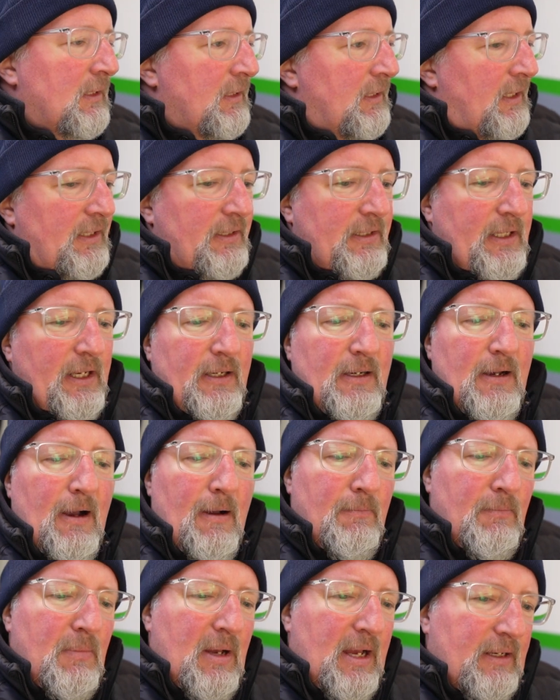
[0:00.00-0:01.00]
Then they
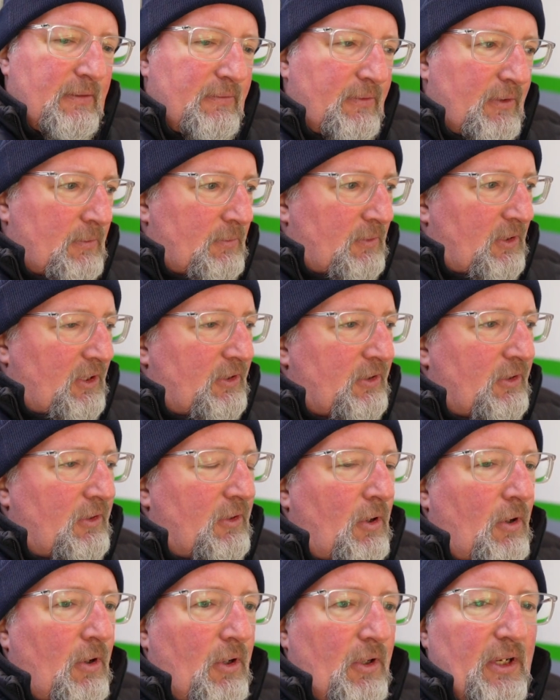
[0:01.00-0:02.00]
come back from the
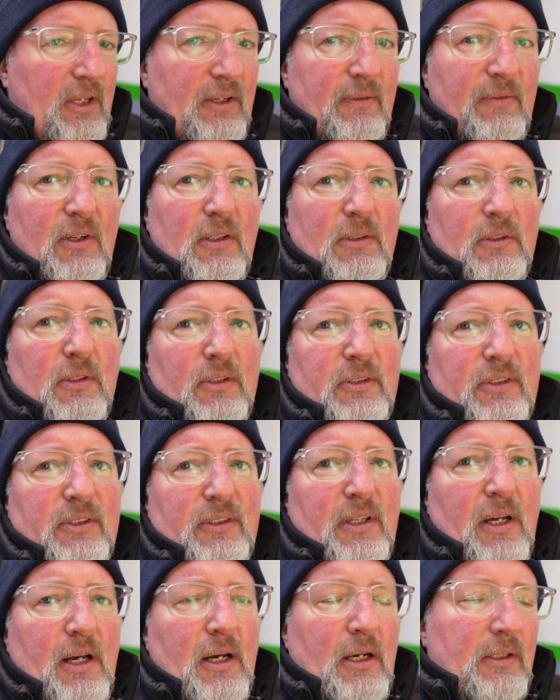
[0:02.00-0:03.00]
store. It will not
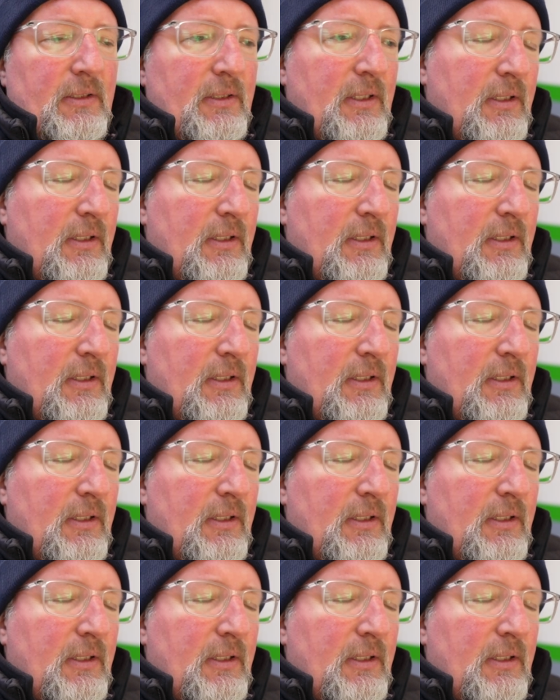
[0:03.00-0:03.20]
start.